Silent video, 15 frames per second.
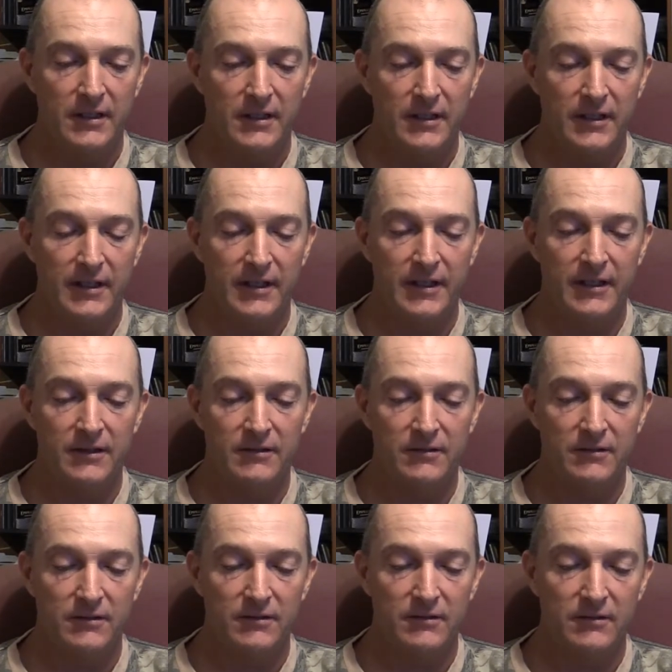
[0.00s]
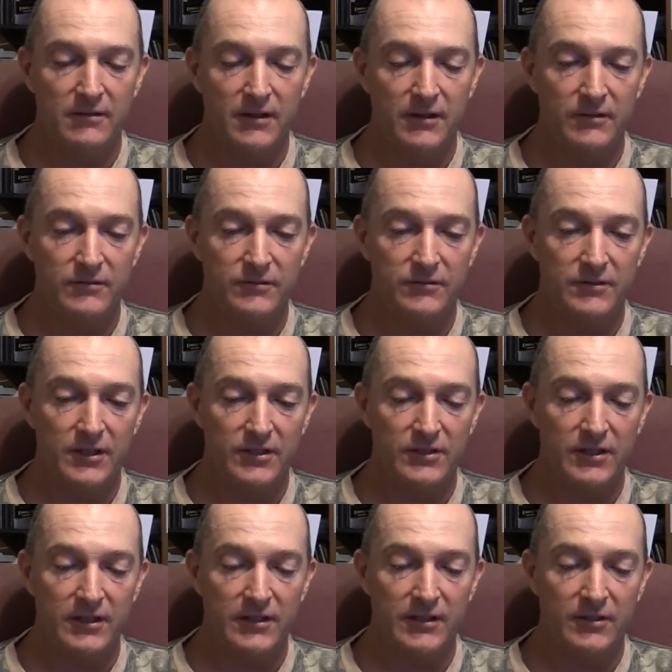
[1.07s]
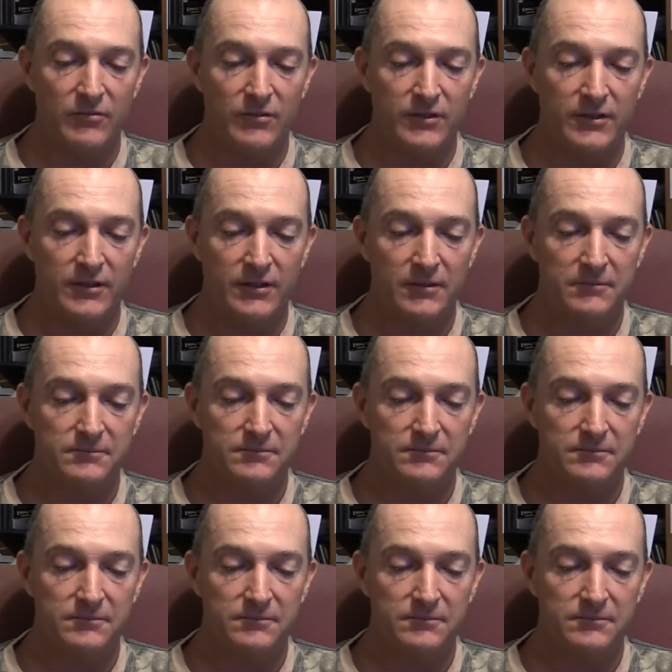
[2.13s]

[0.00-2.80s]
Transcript: And I'll touch on another one here.